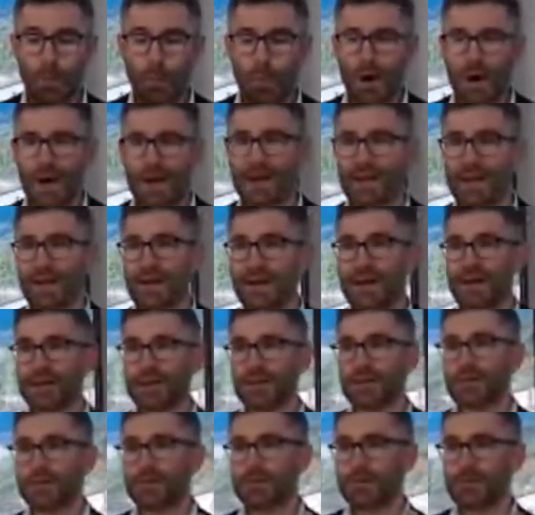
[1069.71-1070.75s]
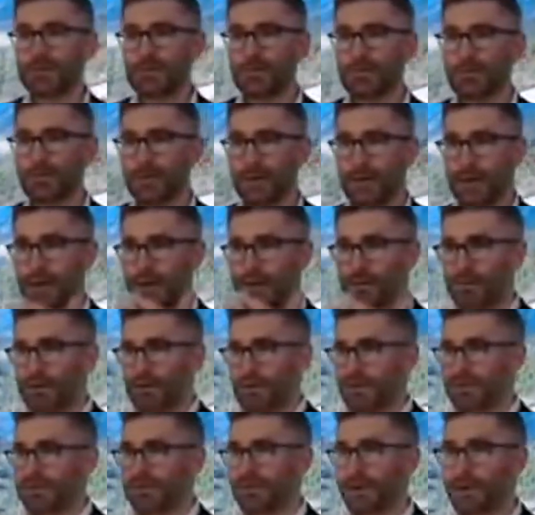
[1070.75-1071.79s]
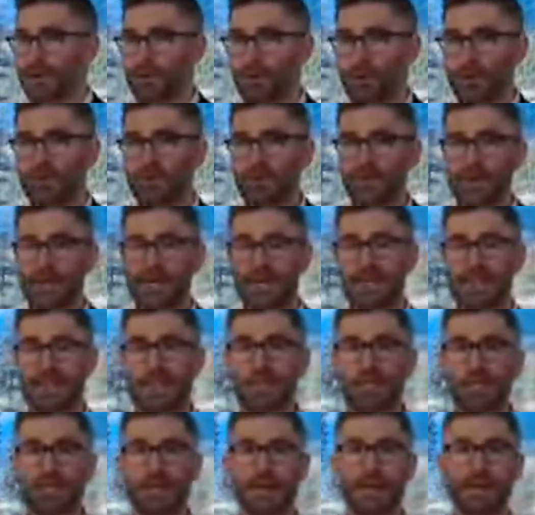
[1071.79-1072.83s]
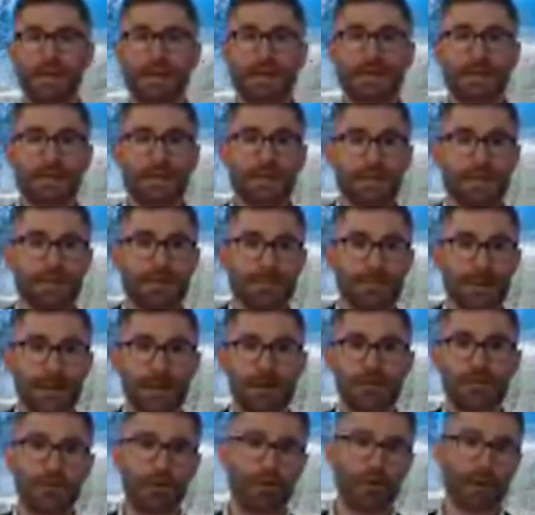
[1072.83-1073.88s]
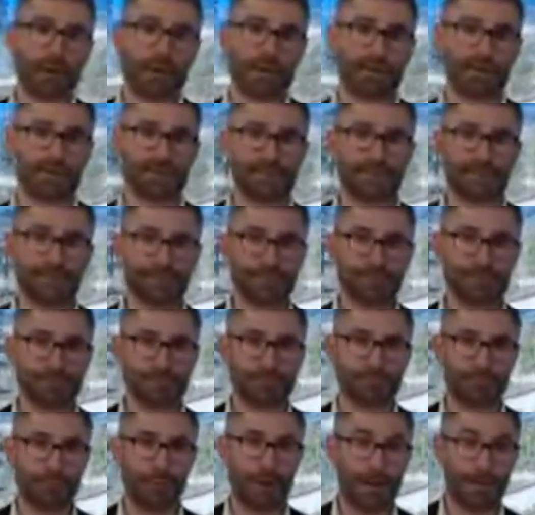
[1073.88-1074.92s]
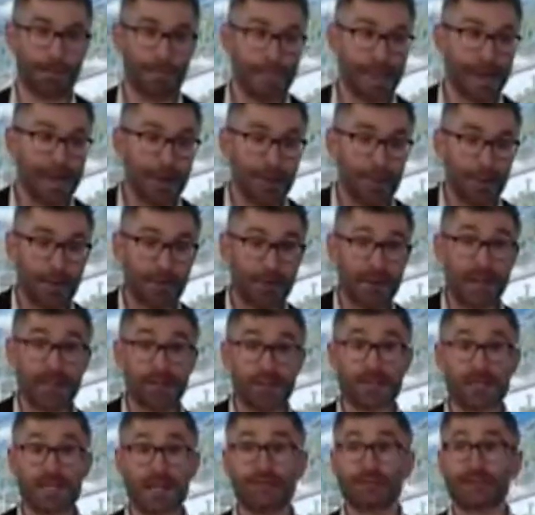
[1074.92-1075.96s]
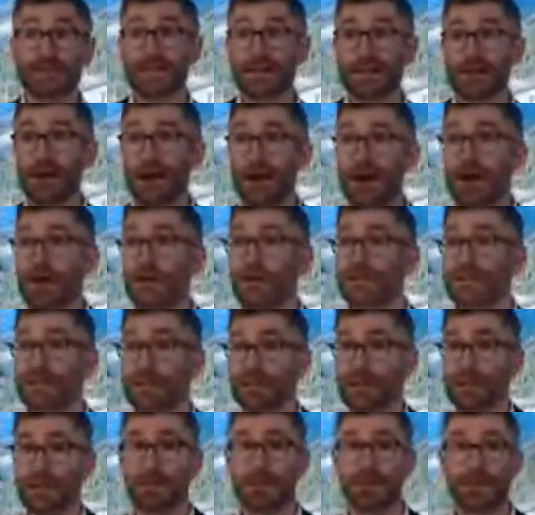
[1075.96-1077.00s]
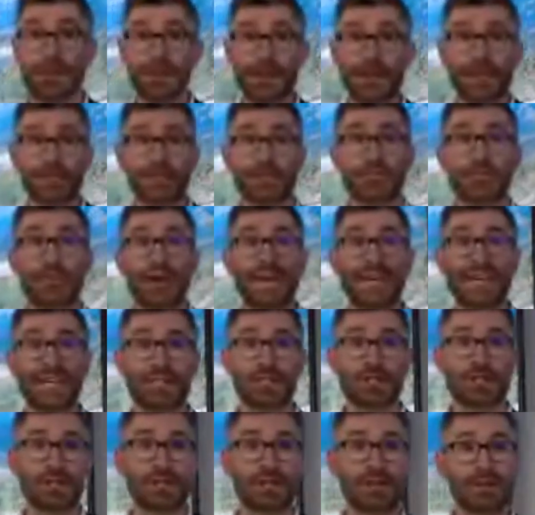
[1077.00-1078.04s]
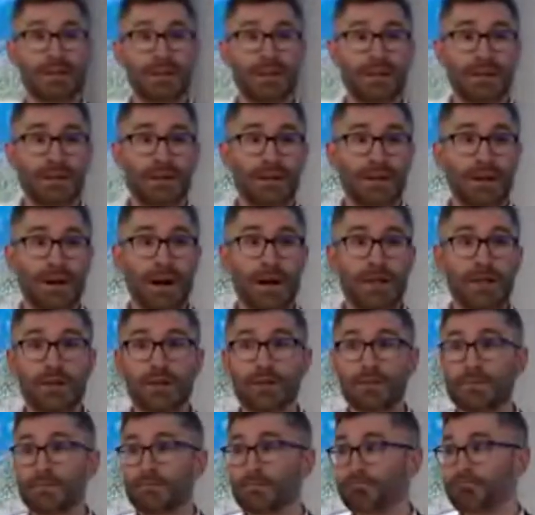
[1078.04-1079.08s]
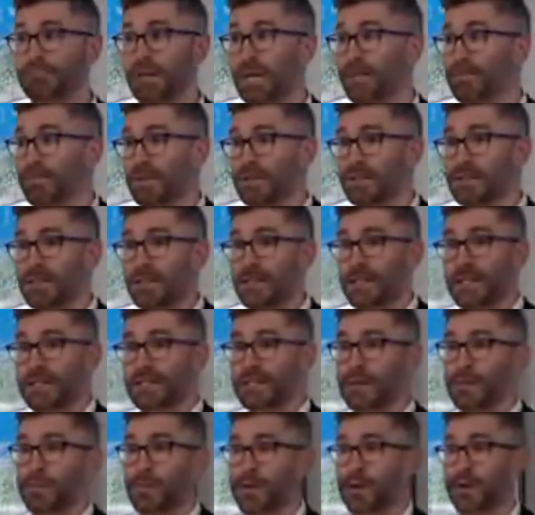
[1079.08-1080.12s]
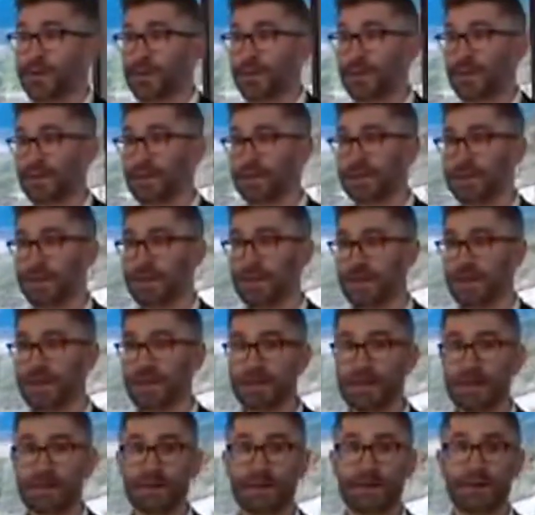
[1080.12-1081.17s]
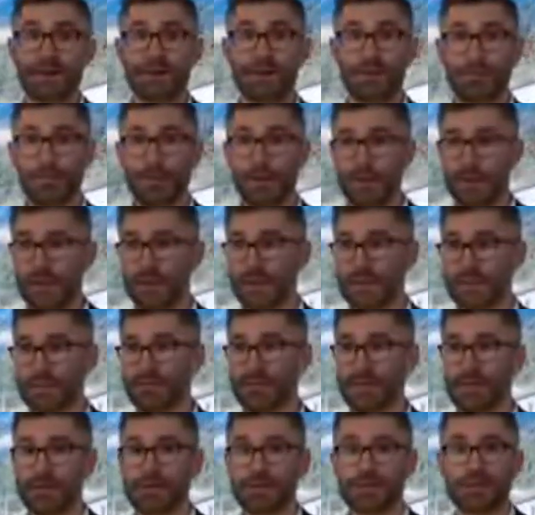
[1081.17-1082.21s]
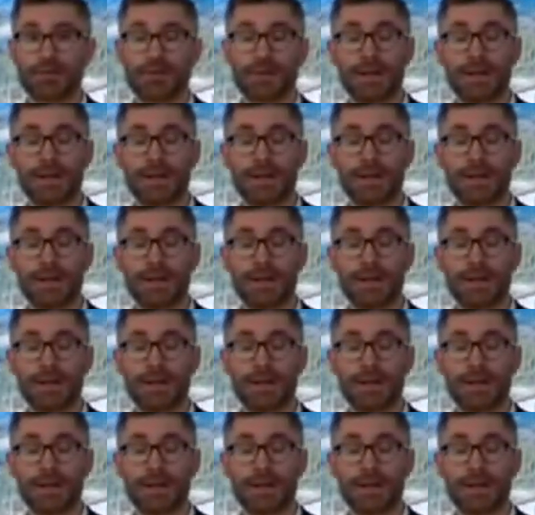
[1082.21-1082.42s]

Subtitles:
Why do automated decision-making systems play a role here? Well, we have to ask ourselves, how is online communication managed? Are there people sitting somewhere and clicking on whether this video is